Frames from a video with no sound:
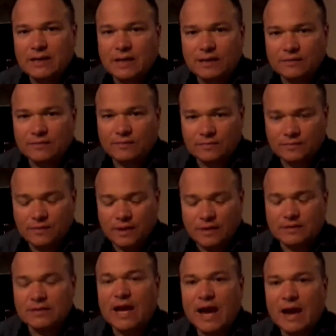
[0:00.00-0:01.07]

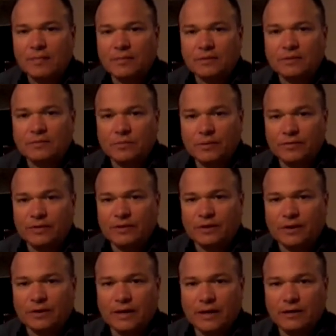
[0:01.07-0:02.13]
has happened within
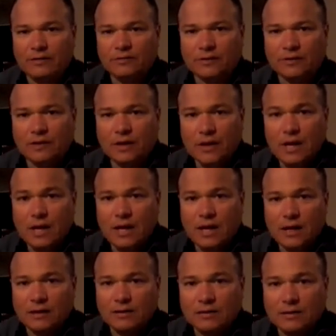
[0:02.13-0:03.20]
our nation,
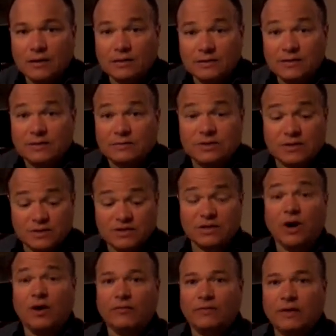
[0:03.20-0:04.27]
and to
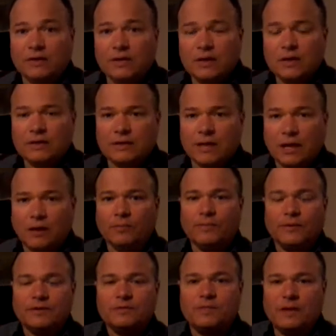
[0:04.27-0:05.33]
solve it, to help
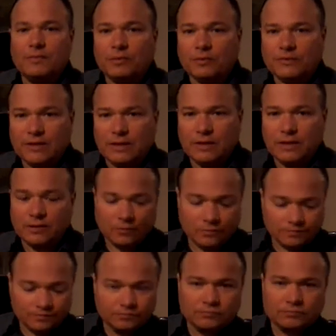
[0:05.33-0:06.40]
these people to heal.
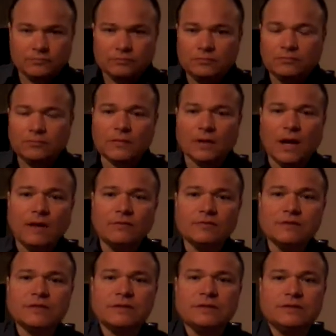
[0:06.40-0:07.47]
Ever
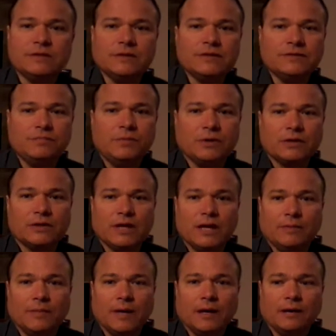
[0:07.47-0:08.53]
since this book
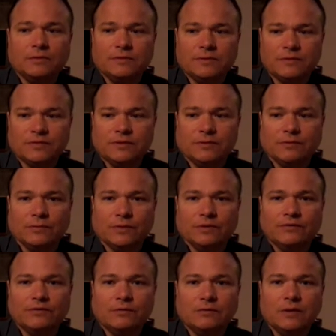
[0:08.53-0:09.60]
came out, this is the
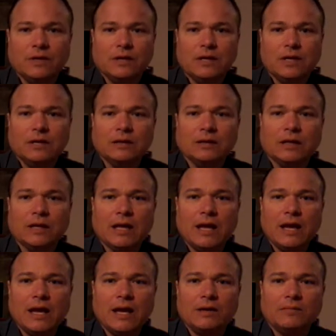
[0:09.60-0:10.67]
original
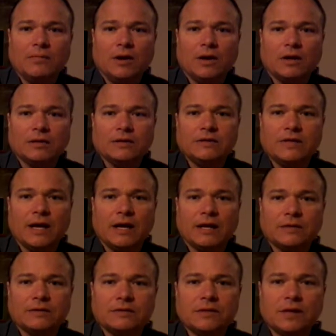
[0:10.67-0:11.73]
landmark
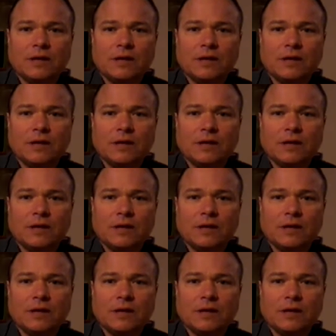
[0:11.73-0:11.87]
text